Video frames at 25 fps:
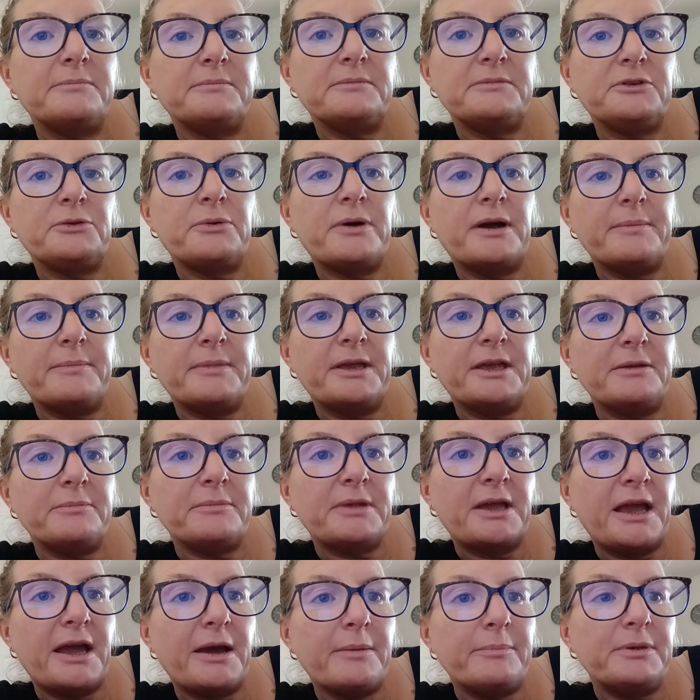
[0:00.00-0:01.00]
quite make me
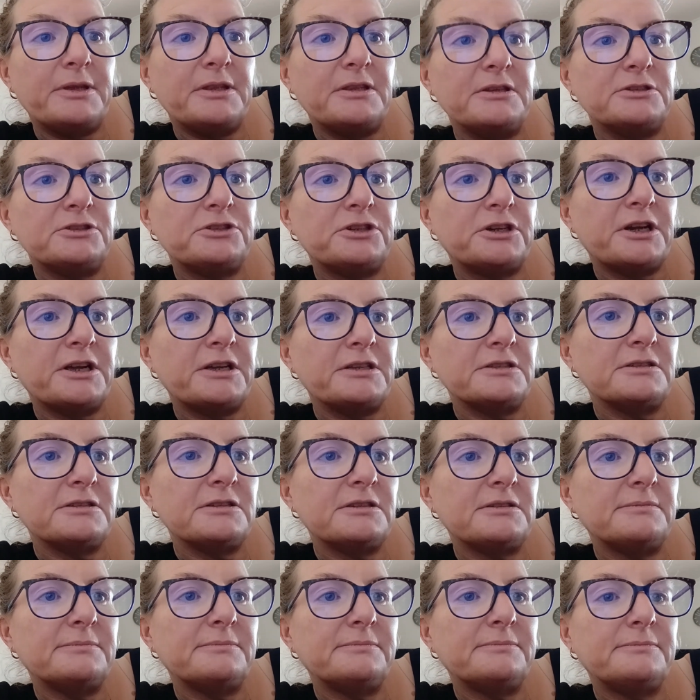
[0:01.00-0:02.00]
happy, the trains.
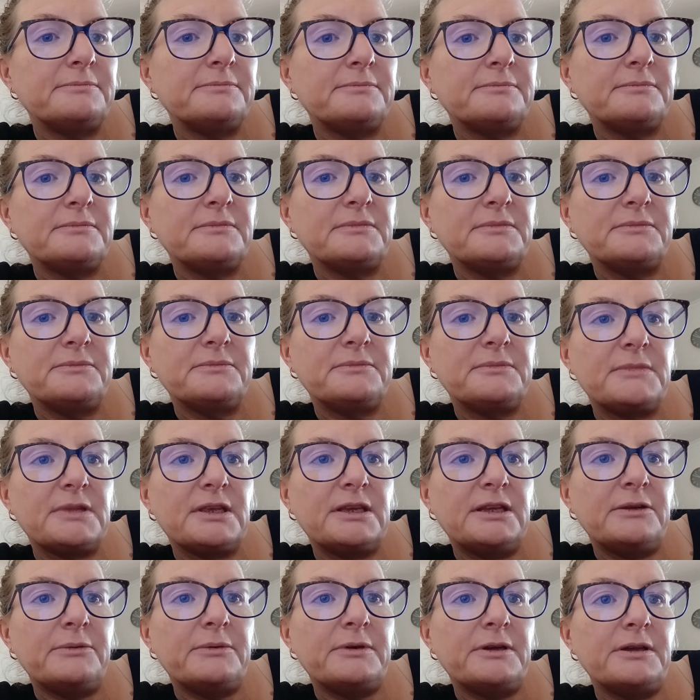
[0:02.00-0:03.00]

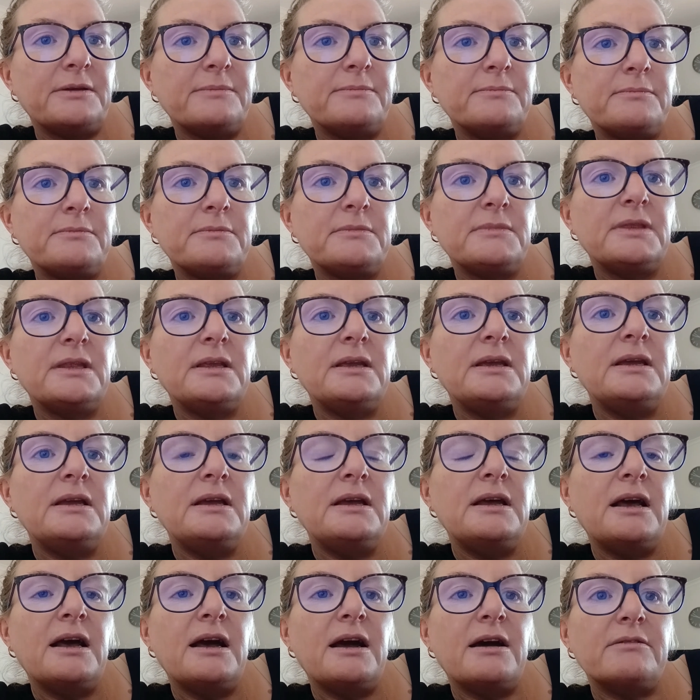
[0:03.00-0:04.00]
Anyway,
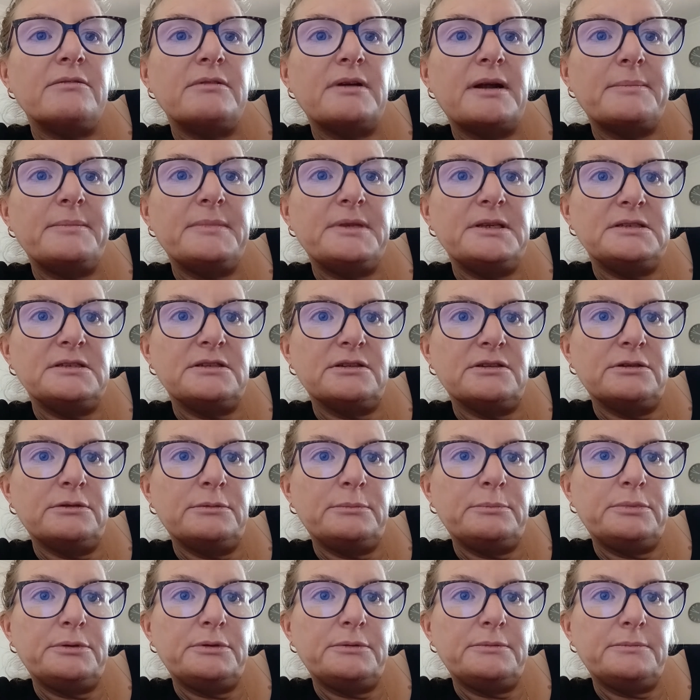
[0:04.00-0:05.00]
I'll wrap this up